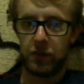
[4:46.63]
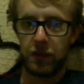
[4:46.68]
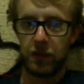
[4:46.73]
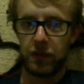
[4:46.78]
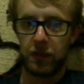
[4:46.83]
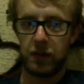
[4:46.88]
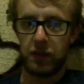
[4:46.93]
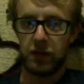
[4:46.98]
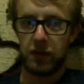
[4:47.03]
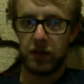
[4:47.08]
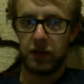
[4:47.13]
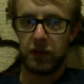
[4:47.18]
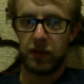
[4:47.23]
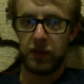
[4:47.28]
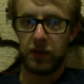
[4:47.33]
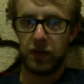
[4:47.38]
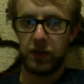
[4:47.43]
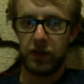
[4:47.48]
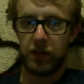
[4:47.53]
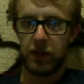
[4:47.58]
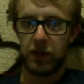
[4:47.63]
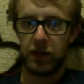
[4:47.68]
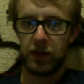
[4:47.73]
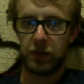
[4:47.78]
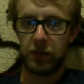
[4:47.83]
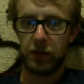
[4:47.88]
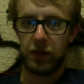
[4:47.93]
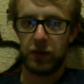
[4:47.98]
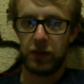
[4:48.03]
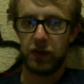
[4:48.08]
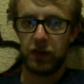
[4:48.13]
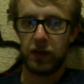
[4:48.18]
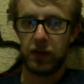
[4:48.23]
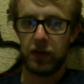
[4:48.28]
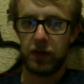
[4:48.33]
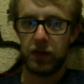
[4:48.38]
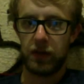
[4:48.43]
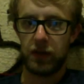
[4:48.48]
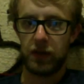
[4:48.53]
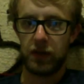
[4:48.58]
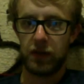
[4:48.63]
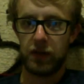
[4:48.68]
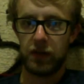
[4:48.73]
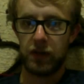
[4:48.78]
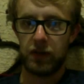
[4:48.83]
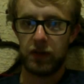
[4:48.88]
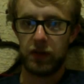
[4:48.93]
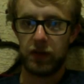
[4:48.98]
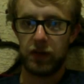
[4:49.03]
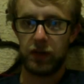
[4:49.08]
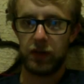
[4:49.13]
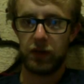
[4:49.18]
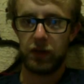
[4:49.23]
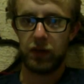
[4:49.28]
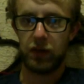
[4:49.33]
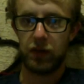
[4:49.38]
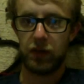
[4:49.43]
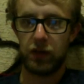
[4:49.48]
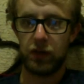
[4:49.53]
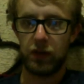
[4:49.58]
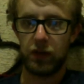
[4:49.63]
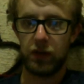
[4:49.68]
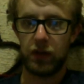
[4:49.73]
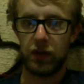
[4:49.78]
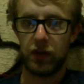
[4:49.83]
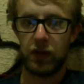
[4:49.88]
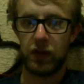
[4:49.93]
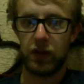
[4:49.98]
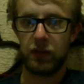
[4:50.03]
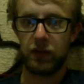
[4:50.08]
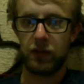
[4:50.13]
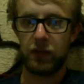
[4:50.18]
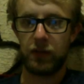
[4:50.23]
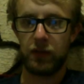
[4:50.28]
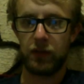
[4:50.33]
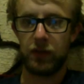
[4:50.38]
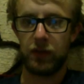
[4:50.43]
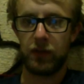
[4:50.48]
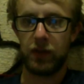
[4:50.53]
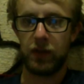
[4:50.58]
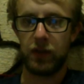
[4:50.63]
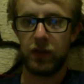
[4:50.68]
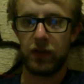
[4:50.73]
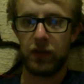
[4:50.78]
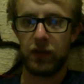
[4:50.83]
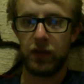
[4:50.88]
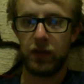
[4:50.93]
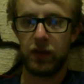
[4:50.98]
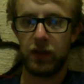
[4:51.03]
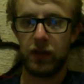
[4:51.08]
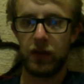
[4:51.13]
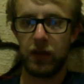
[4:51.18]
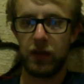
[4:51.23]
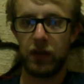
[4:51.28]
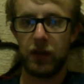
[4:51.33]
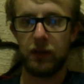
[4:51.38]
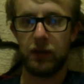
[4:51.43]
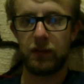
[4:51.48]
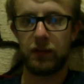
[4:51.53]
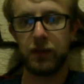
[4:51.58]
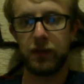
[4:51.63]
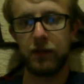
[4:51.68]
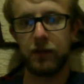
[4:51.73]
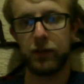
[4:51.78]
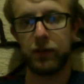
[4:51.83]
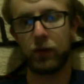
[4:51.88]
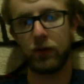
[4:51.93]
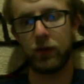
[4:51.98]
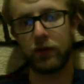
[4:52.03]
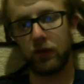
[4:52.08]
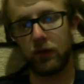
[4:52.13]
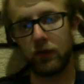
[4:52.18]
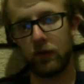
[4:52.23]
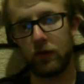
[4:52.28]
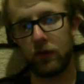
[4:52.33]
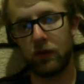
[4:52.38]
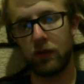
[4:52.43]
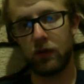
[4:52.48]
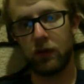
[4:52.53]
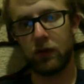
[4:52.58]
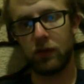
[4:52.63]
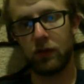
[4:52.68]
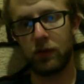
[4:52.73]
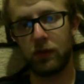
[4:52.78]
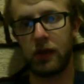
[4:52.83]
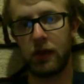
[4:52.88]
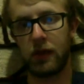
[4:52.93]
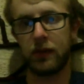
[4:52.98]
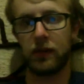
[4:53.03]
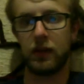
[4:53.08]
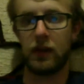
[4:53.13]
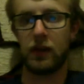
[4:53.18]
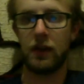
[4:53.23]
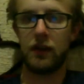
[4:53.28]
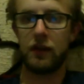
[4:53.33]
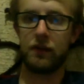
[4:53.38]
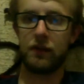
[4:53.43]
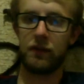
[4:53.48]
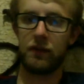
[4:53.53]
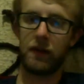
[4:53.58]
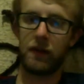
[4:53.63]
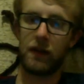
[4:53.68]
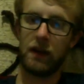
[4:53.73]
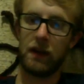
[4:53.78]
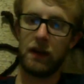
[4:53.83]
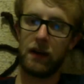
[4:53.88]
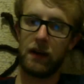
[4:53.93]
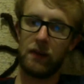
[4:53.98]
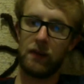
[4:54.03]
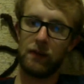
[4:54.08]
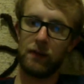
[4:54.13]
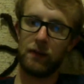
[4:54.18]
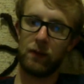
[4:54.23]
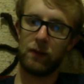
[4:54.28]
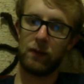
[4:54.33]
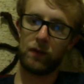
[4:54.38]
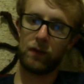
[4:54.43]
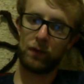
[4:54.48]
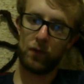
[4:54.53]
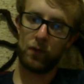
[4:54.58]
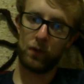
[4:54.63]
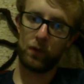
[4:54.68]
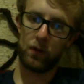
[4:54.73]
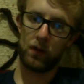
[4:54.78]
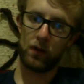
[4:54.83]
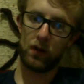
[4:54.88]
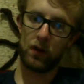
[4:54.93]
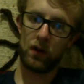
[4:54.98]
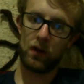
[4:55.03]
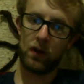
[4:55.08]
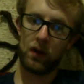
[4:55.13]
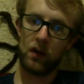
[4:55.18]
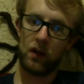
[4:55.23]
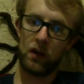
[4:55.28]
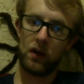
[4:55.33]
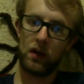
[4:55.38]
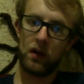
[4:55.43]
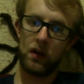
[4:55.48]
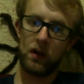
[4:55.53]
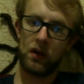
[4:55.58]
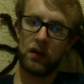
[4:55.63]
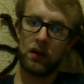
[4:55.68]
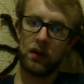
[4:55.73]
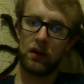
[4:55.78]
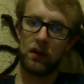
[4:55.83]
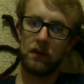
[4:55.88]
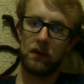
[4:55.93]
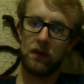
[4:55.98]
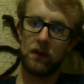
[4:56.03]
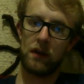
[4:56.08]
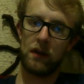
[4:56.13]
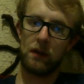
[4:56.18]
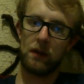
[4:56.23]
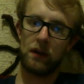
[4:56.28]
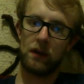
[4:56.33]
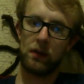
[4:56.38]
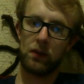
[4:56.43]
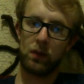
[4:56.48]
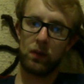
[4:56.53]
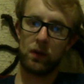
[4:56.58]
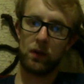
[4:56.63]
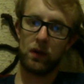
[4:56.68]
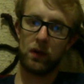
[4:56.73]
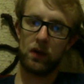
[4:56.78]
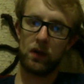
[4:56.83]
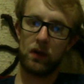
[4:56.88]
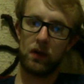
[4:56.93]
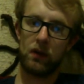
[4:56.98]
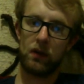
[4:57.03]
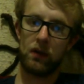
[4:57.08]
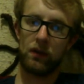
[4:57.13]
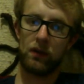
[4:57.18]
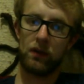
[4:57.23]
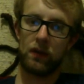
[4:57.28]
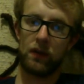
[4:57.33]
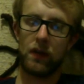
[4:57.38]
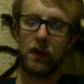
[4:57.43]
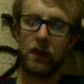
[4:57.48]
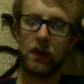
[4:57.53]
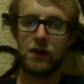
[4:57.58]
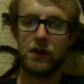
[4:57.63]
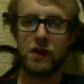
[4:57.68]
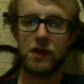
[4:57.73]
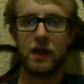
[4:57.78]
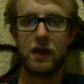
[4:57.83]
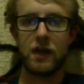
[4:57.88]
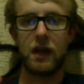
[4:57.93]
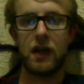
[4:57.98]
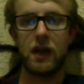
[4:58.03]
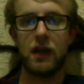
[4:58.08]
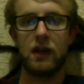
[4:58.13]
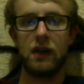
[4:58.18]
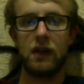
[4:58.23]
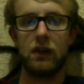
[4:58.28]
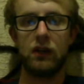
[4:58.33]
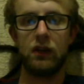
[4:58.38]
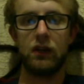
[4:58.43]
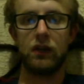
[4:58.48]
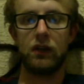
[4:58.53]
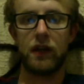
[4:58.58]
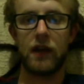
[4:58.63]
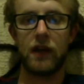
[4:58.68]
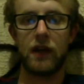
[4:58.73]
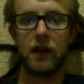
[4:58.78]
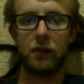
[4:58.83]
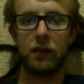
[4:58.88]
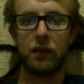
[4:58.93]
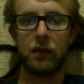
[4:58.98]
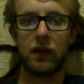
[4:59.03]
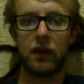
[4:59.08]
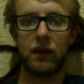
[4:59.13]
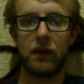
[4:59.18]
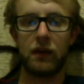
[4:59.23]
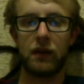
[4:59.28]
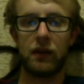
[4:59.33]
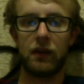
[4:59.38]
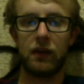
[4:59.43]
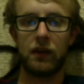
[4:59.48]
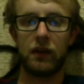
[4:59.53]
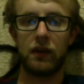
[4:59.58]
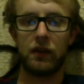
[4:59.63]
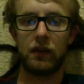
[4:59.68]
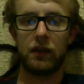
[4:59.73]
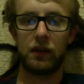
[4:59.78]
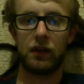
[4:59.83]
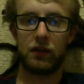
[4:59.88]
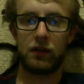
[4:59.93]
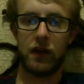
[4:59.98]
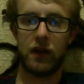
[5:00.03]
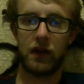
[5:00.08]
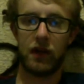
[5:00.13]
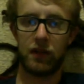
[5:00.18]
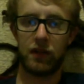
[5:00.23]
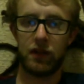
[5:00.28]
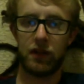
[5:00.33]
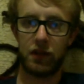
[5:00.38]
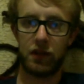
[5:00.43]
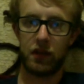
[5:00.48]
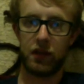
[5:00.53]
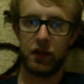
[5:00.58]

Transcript: capacity of these 50 tanks will be greater than... So you do 850, 8540 minus 8544 divided by 12, and then you shade, using the applet, everything to the right of it.